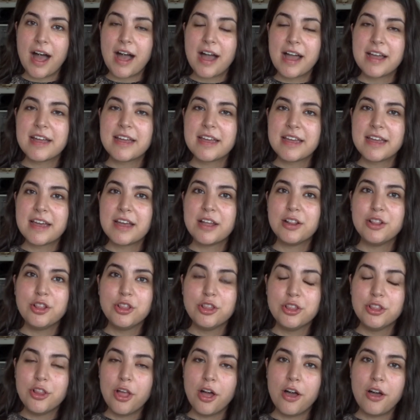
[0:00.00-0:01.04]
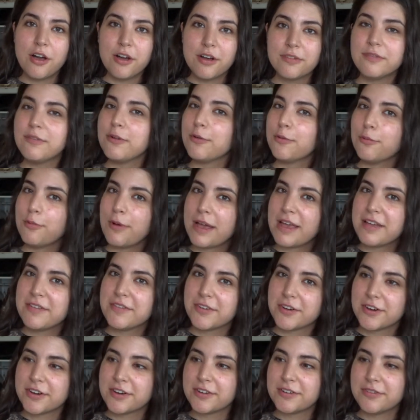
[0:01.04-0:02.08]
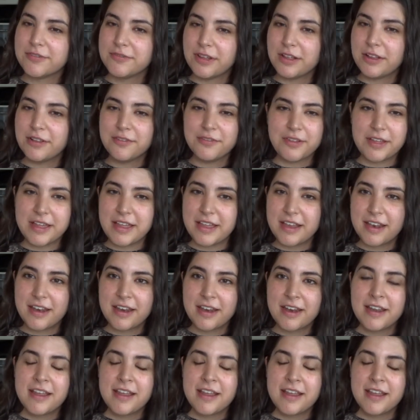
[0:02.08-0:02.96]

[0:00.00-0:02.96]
I love Waver Velvet.